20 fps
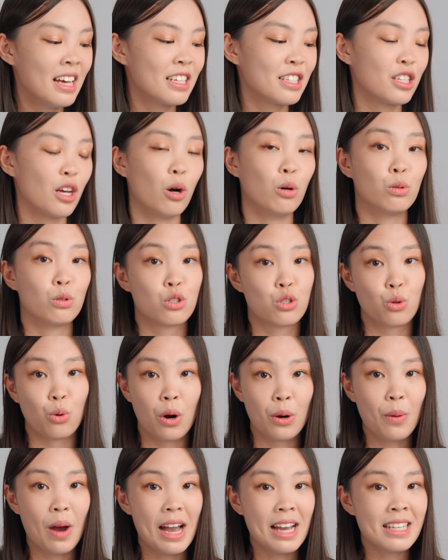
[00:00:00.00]
So
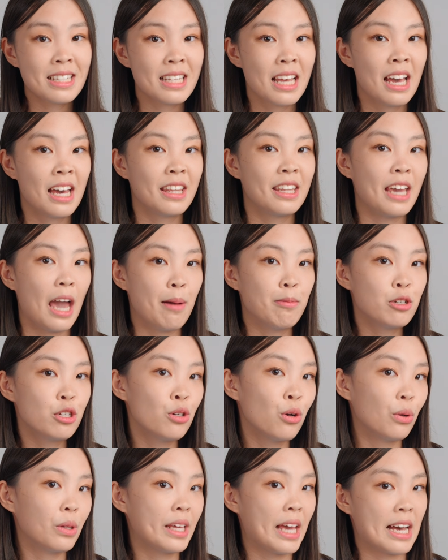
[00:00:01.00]
score-wise, the M2
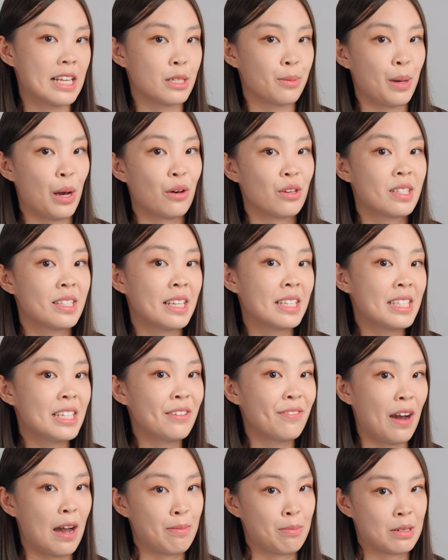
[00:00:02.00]
only has about
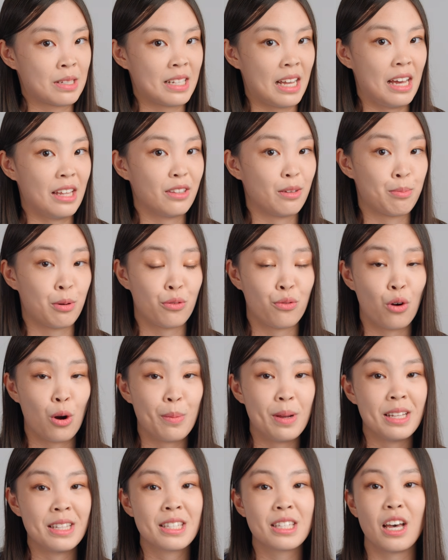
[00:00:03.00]
65% the
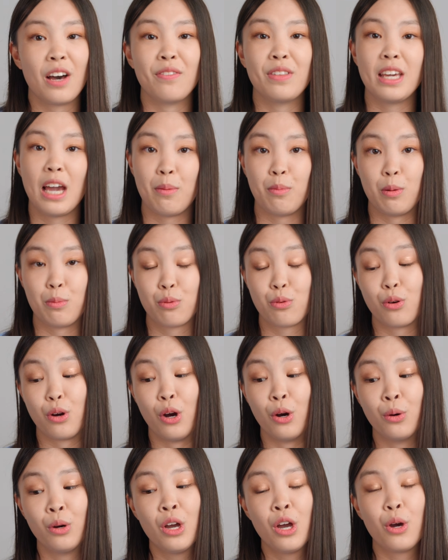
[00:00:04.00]
performance of the M1
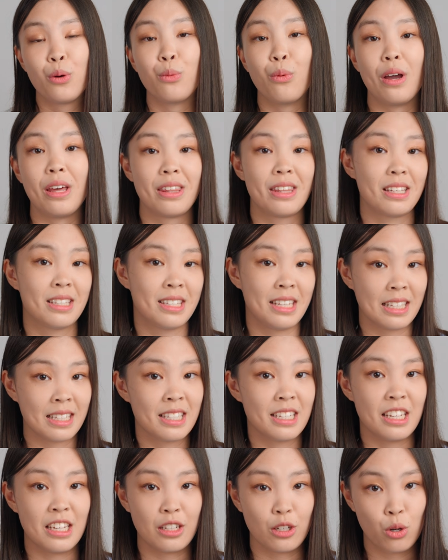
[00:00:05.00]
Pro with
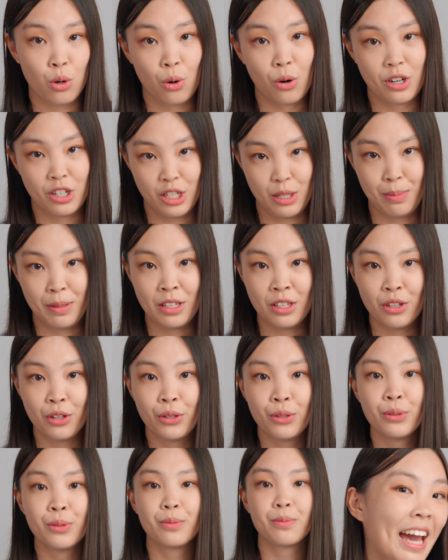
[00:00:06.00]
16-core
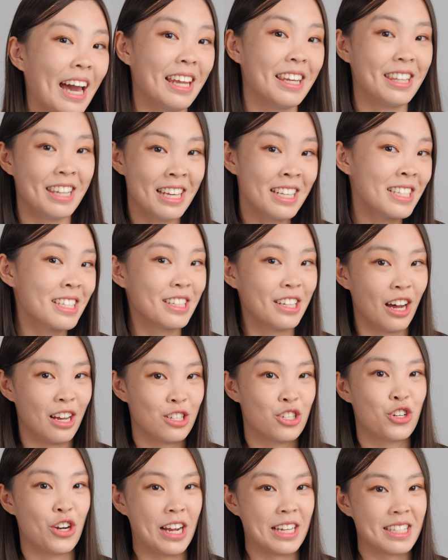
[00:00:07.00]
GPU. And this
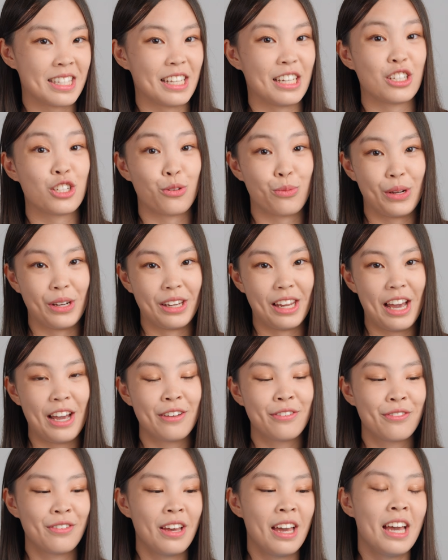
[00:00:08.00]
does translate to real life.